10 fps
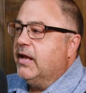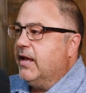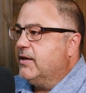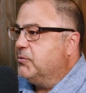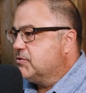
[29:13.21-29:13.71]

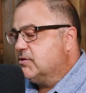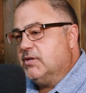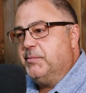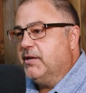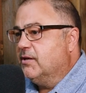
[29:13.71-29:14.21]
and it was,
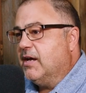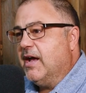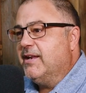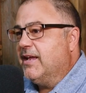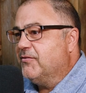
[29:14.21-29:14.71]
I mean,
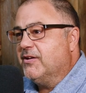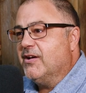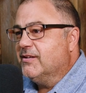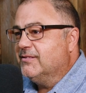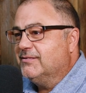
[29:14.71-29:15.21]
I'd have it
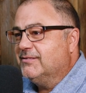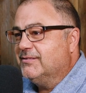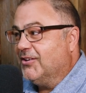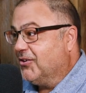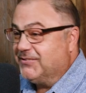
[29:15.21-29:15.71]
on
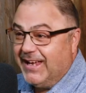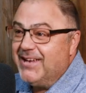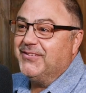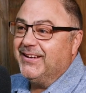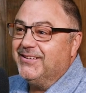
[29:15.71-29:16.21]
all day
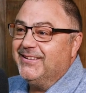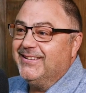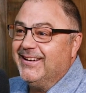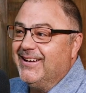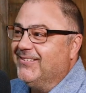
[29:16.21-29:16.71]
if I
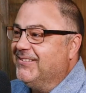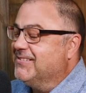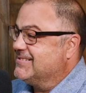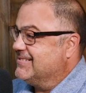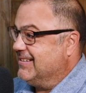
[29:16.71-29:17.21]
could, you know, it
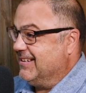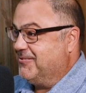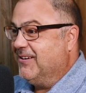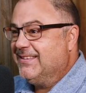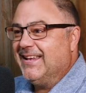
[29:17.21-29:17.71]
was like,
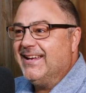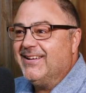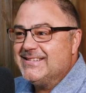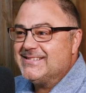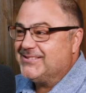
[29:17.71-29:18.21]
what the
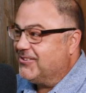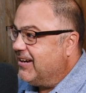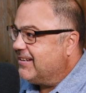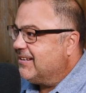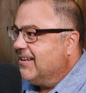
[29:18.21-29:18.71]
hell? This is
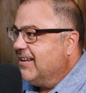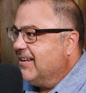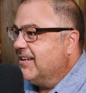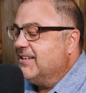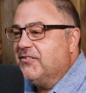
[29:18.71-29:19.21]
great.
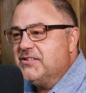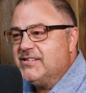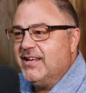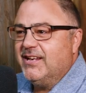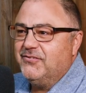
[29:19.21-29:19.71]
And you never
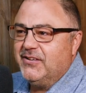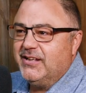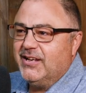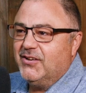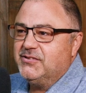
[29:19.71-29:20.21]
see any
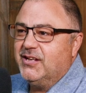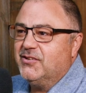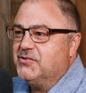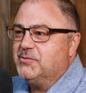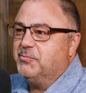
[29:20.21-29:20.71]
videos, you know,
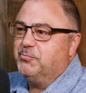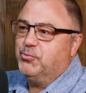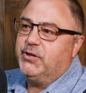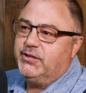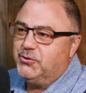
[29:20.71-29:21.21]
this is
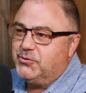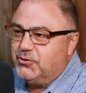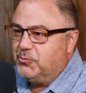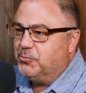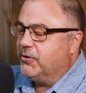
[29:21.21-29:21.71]
pre
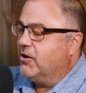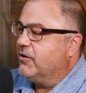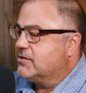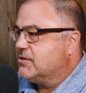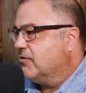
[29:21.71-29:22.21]
YouTube, pre all
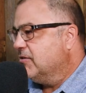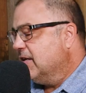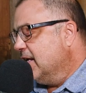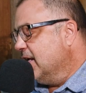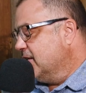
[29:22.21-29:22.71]
that stuff.
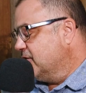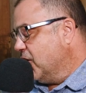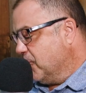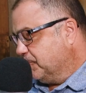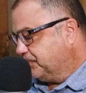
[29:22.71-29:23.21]

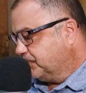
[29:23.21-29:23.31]
So